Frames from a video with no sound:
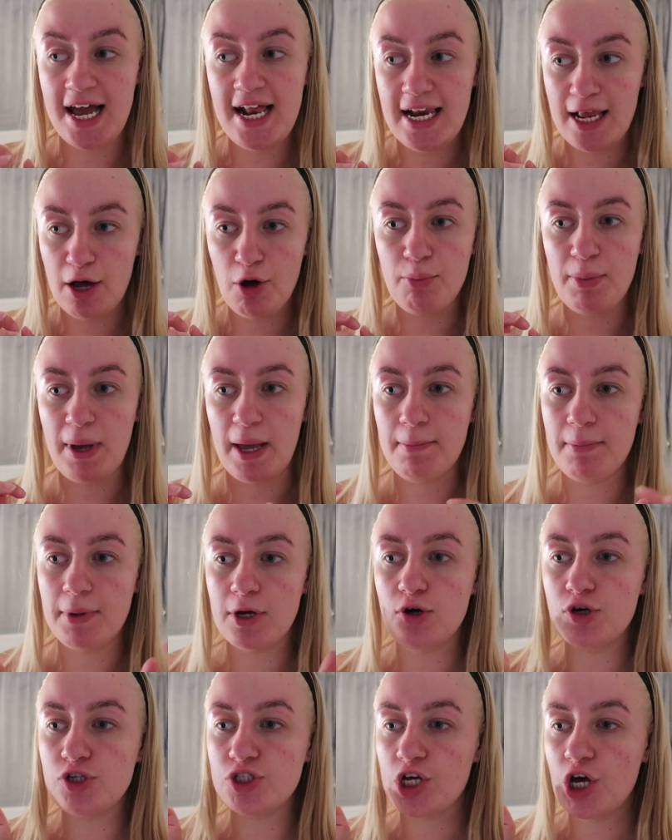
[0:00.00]
I say a little
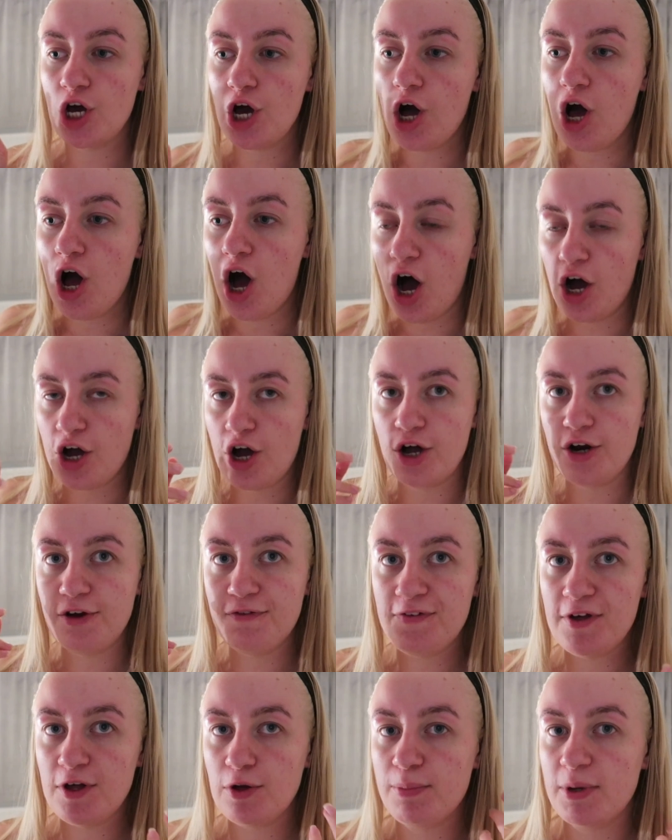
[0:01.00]
bit because I
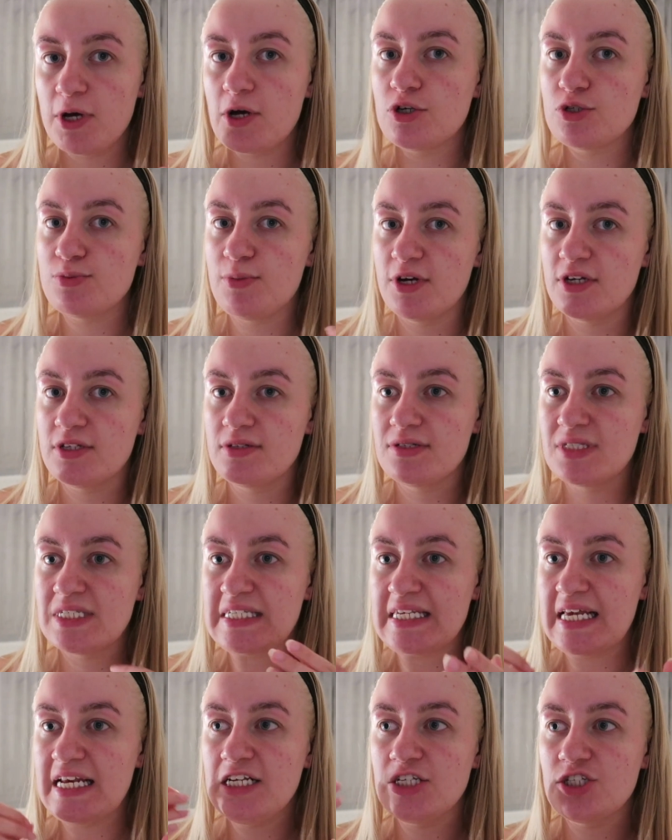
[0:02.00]
kind of feel, because my
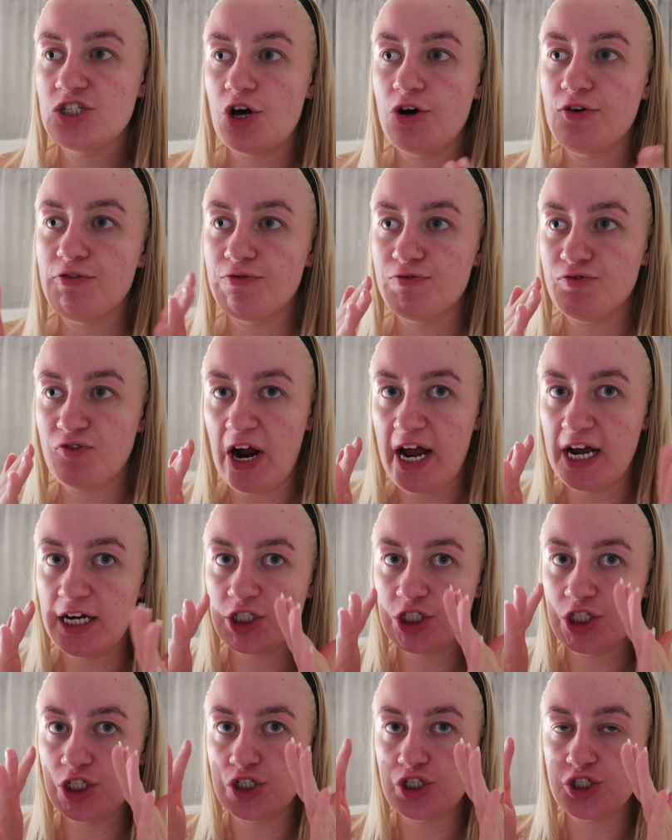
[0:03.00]
skin is so
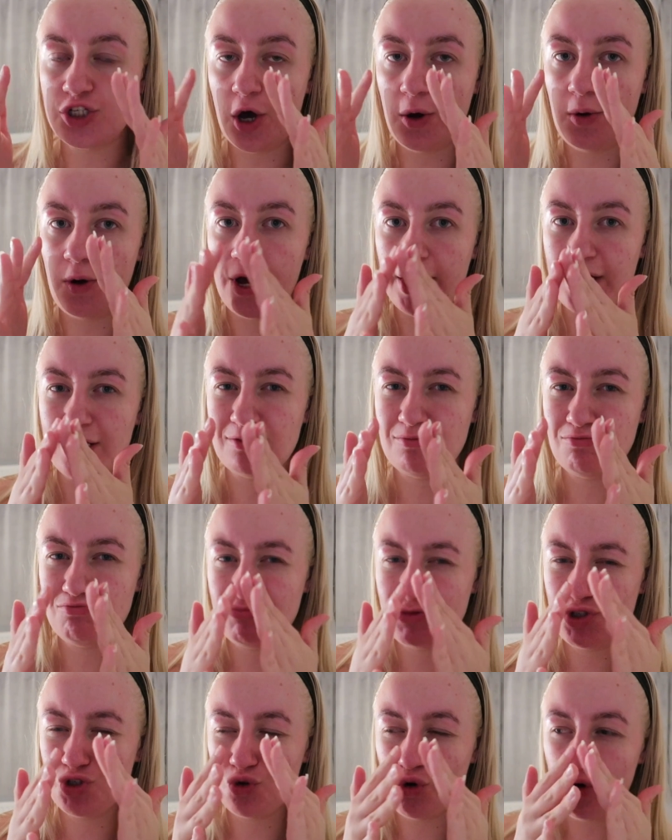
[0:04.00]
fresh and so like
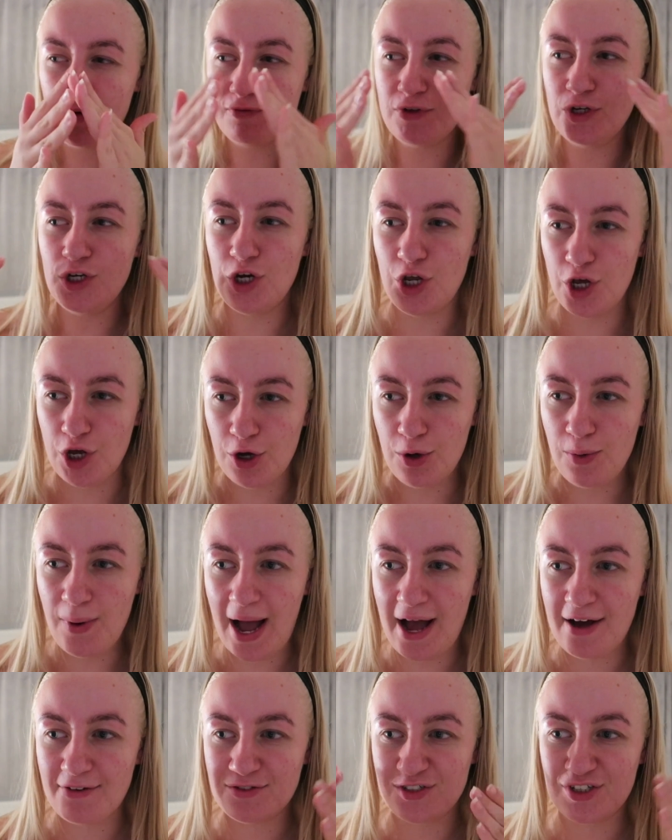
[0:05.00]
sort of
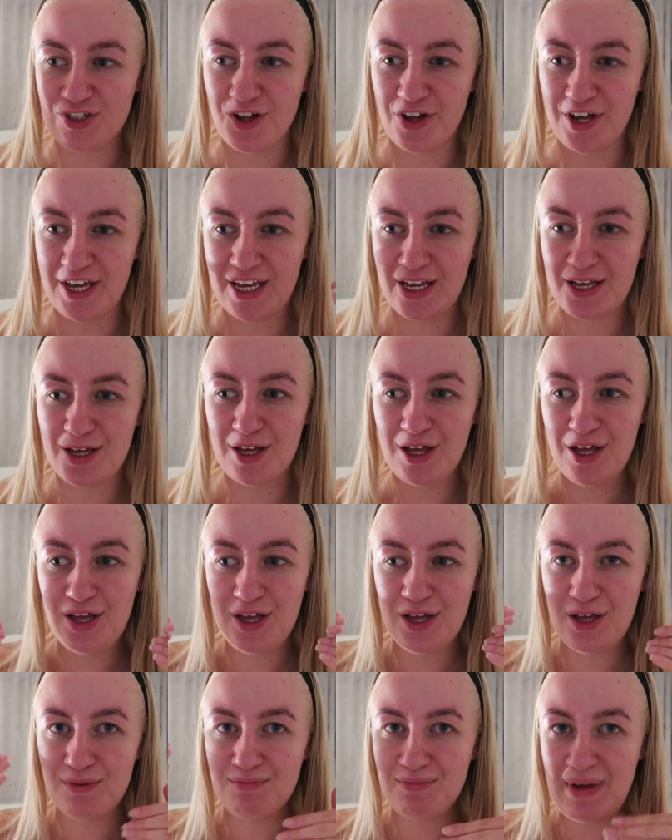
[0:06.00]
new after like
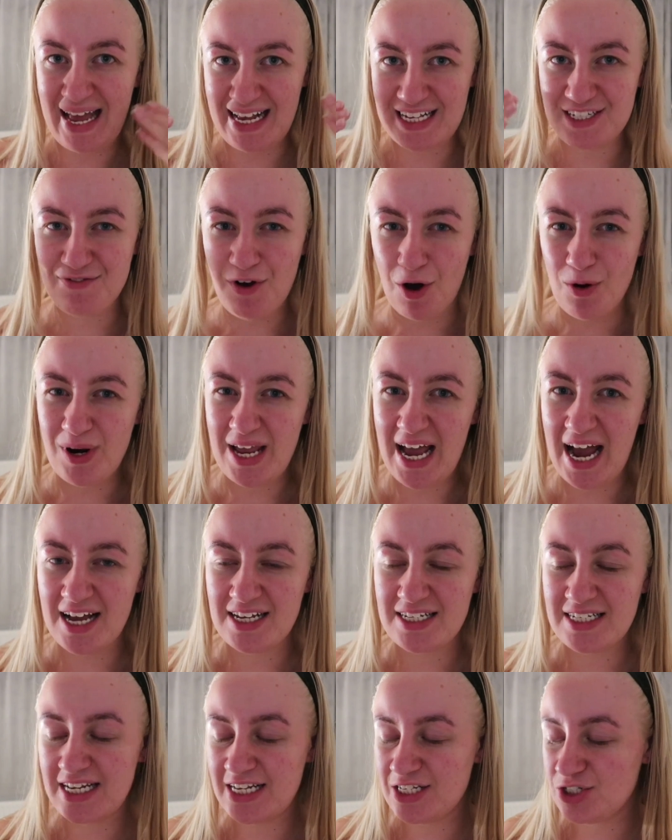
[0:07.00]

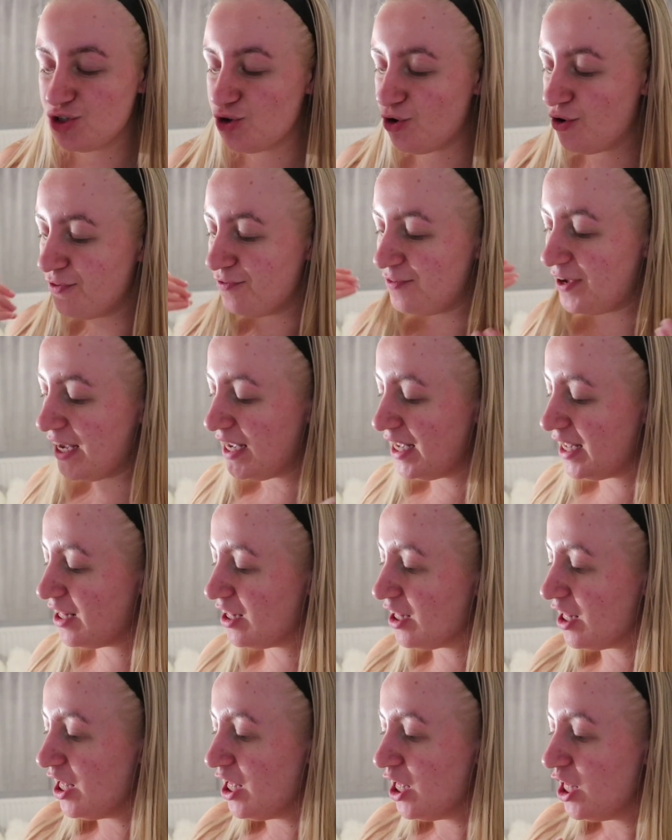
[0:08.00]
exfoliating it sort of
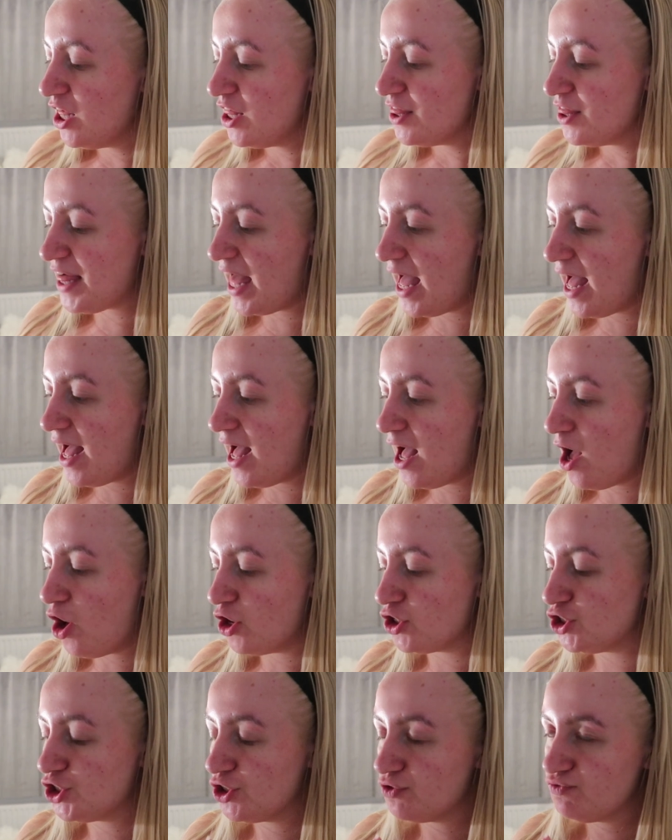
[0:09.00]
thing,
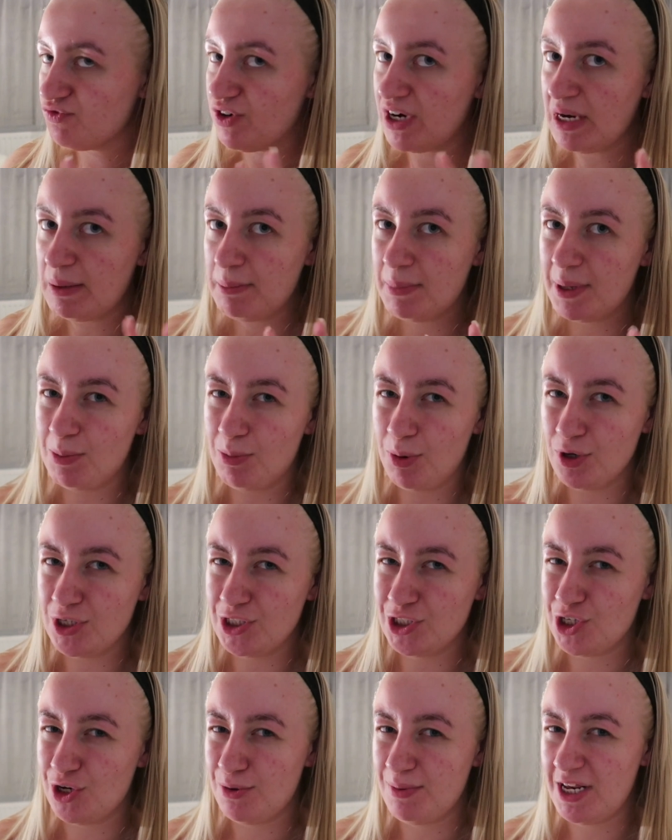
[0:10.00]
that I shouldn't really be
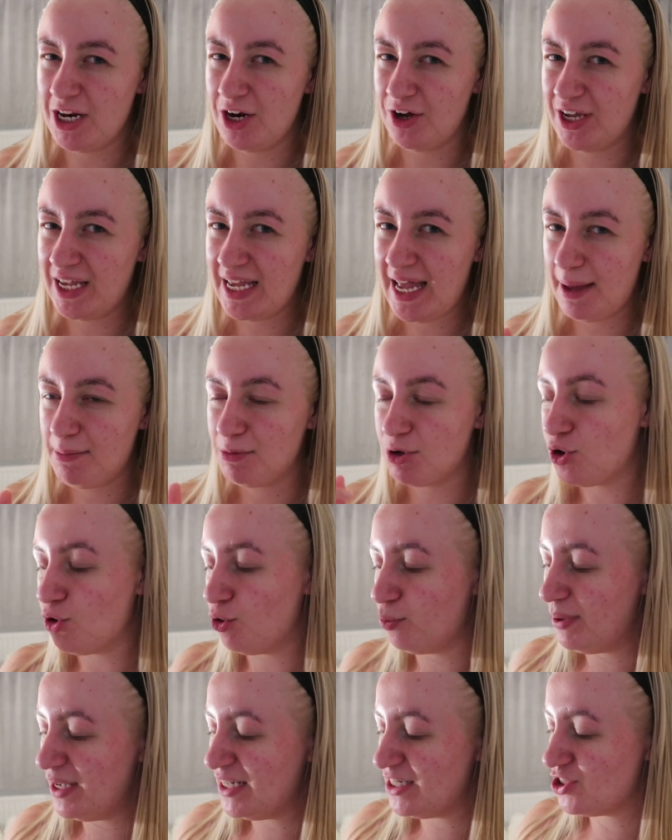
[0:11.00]
putting too many like
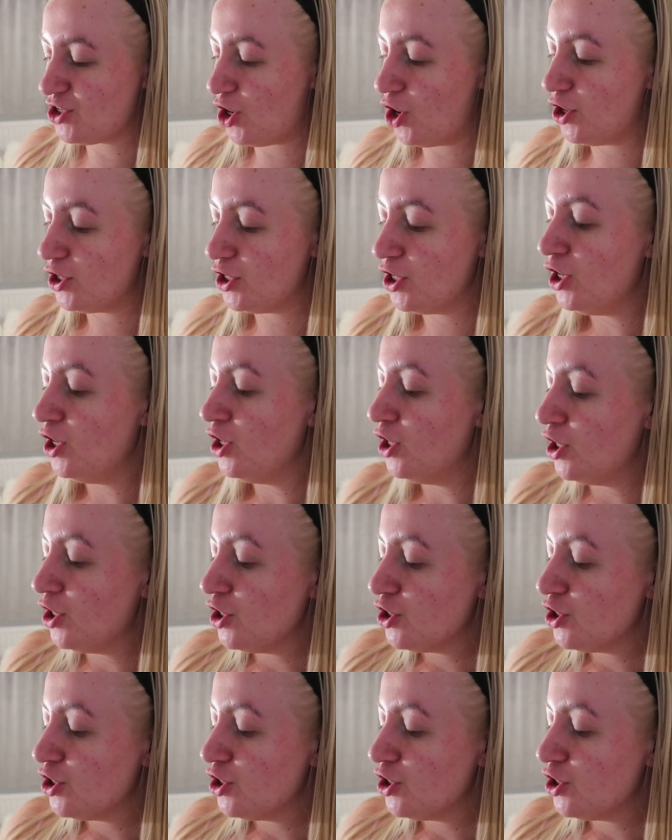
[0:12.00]
chemical bits on.